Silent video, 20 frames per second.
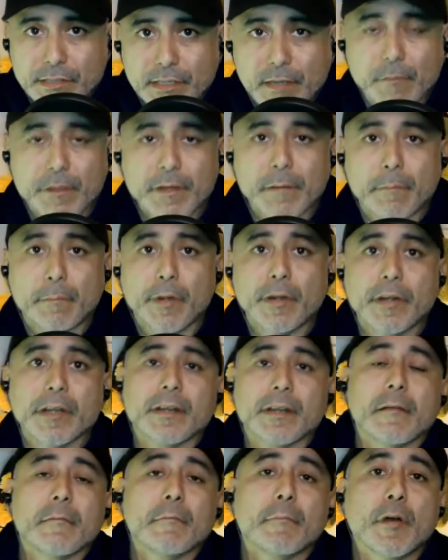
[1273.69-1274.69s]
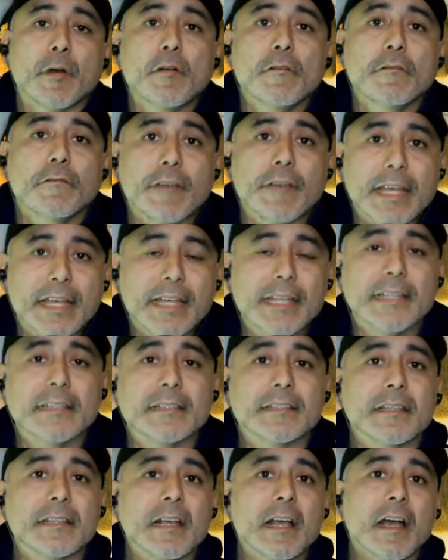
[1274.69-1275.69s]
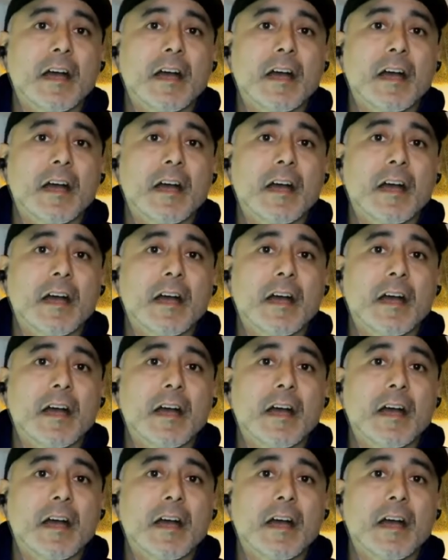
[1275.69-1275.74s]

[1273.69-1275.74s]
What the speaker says: I want to burn it on both ends